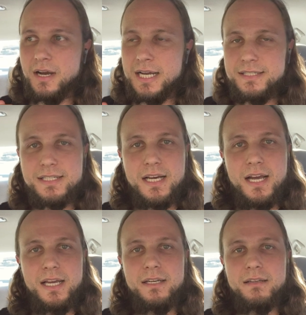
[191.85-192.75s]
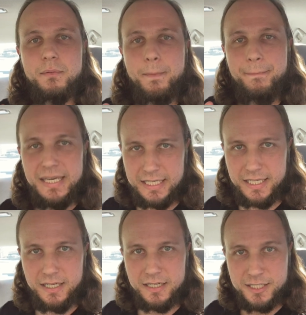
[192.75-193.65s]
Einstein
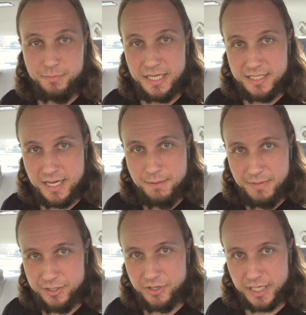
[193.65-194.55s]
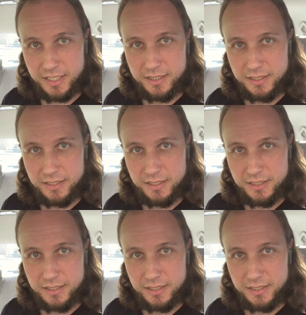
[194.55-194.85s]
picking a space-time metric